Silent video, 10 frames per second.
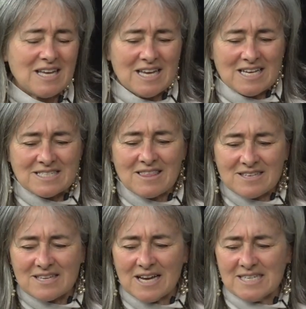is
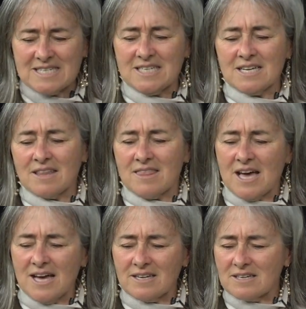this idea
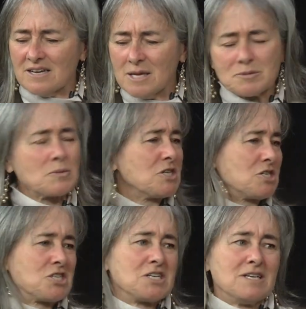that
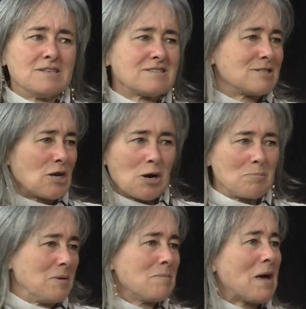Ipswich is our
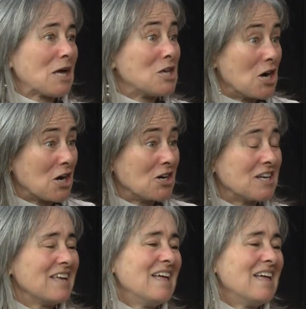big backyard,